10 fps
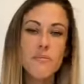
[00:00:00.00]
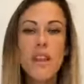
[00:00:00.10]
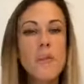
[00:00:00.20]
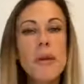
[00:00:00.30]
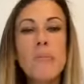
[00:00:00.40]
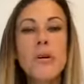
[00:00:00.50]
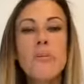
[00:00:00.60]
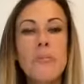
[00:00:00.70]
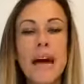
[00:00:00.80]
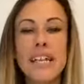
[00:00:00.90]
people
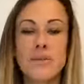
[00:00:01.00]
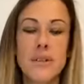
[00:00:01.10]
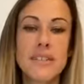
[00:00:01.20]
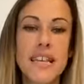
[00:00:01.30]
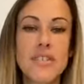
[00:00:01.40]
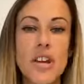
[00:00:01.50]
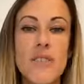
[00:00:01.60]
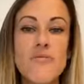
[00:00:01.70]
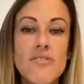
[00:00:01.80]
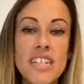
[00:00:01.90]
coming back to us. I try
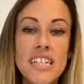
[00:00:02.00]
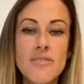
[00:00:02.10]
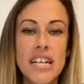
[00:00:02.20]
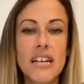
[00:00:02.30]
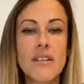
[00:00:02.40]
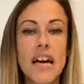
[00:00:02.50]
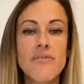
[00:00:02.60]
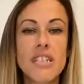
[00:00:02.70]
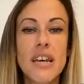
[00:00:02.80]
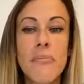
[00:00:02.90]
and really, really look
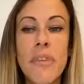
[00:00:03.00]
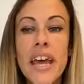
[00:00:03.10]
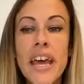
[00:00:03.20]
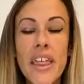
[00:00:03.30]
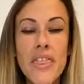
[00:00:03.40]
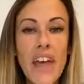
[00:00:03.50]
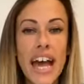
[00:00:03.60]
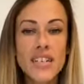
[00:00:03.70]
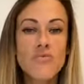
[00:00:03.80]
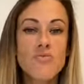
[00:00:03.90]
after them. That
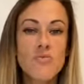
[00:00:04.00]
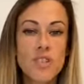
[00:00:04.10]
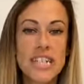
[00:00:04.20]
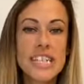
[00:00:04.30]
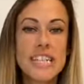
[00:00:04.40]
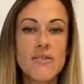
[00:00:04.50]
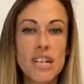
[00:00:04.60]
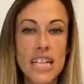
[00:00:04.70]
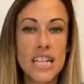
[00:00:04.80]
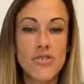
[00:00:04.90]
has really,
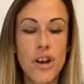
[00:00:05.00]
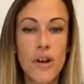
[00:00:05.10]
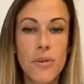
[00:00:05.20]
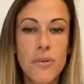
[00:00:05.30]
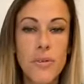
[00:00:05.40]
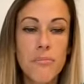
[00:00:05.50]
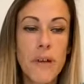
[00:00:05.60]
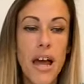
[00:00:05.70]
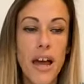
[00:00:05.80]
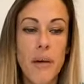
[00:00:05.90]
really
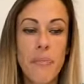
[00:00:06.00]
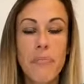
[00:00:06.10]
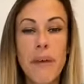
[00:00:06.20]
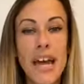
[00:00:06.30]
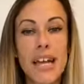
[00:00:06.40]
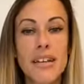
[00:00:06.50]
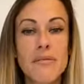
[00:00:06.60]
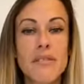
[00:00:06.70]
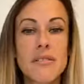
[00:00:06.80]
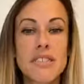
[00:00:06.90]
grown my
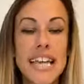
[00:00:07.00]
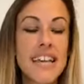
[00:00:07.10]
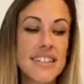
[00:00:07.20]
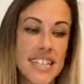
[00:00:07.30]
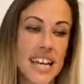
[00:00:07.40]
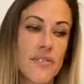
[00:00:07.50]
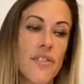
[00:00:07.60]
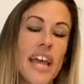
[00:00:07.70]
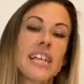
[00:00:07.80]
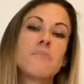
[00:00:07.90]
sales side of
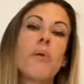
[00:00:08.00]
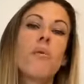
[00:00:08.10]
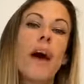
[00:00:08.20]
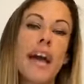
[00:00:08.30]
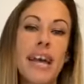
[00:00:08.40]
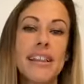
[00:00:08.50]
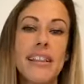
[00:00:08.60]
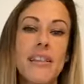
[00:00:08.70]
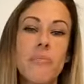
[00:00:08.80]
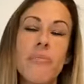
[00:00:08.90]
things. But what I
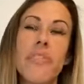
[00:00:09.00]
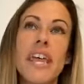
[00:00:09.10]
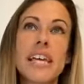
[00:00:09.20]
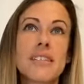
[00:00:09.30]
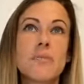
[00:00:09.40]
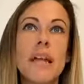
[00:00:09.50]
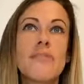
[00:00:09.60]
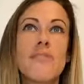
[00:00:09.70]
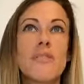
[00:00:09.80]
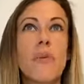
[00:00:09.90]
think as well,
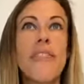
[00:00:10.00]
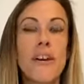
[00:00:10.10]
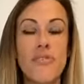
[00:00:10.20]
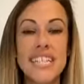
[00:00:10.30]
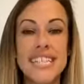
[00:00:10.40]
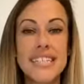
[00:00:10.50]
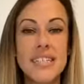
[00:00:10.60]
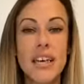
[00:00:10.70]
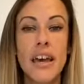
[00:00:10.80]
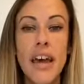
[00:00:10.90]
where that fits
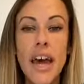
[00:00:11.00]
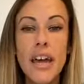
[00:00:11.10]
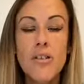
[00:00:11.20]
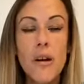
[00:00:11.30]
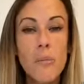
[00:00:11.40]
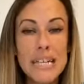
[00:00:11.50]
into growing my